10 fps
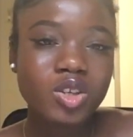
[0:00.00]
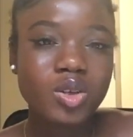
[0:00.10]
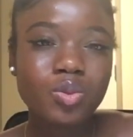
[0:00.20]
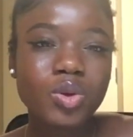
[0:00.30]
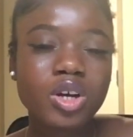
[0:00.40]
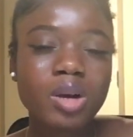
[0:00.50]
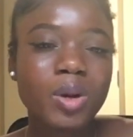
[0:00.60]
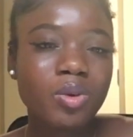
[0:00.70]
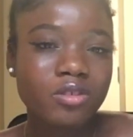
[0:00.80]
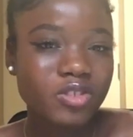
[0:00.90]
you won't come
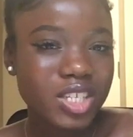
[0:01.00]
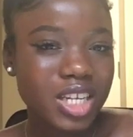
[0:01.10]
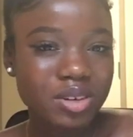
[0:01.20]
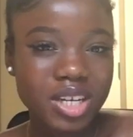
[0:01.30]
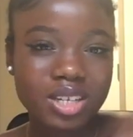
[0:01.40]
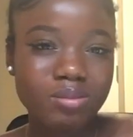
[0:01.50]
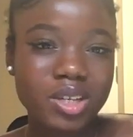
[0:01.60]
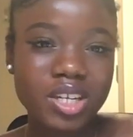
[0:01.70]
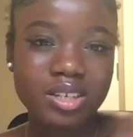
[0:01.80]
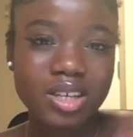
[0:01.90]
up with generic
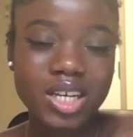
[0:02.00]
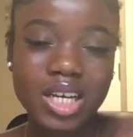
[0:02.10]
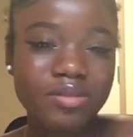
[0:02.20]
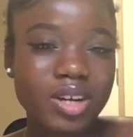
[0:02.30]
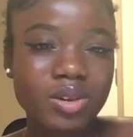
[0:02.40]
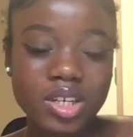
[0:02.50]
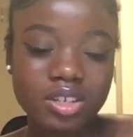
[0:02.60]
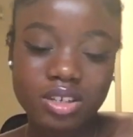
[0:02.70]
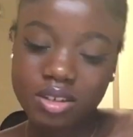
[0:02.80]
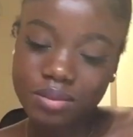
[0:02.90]

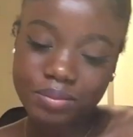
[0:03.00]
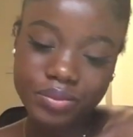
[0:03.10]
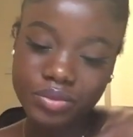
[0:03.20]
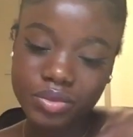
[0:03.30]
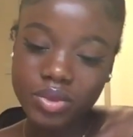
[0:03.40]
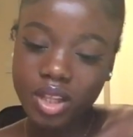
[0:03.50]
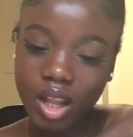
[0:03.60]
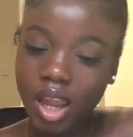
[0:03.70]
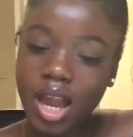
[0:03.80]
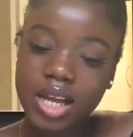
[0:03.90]
evaluation.
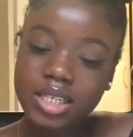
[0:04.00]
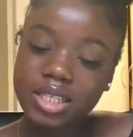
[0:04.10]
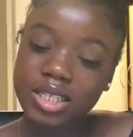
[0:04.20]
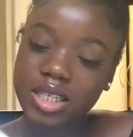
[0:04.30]
And